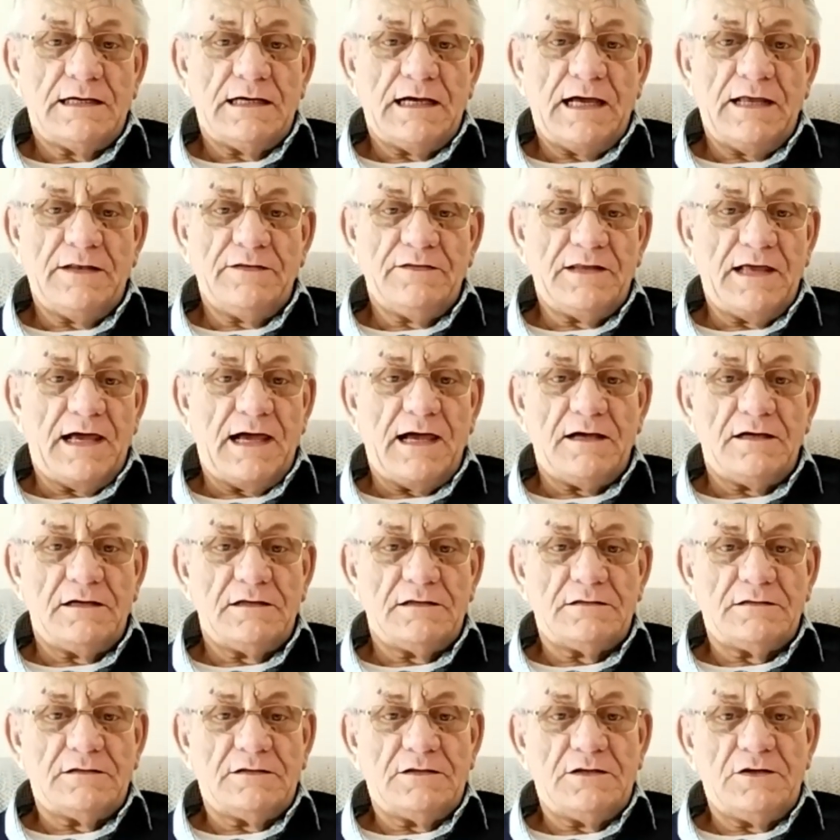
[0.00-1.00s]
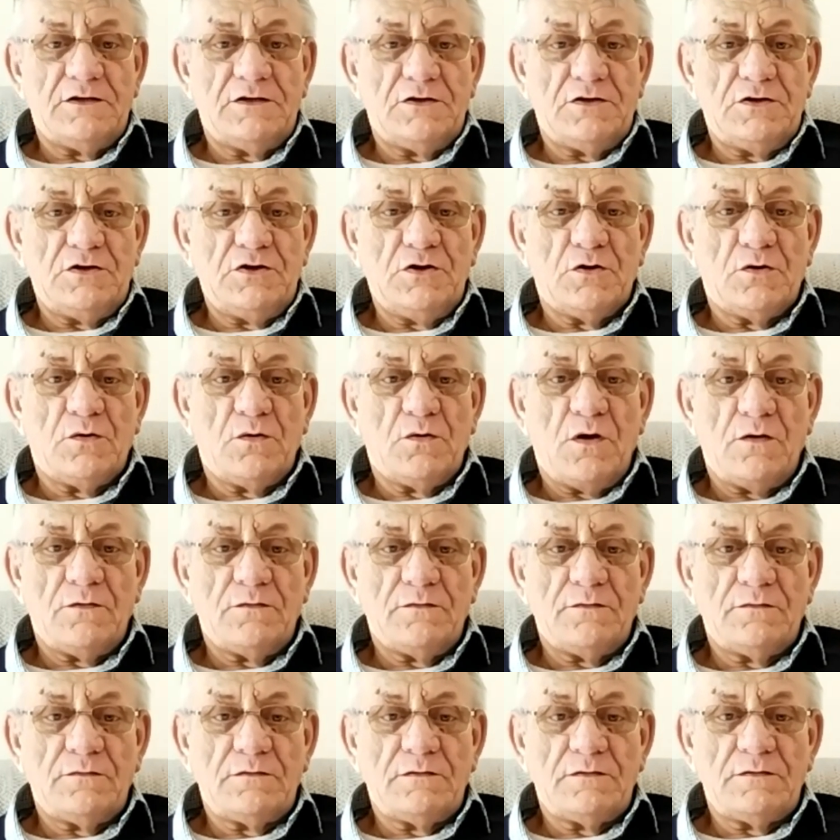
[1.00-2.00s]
and that, you know,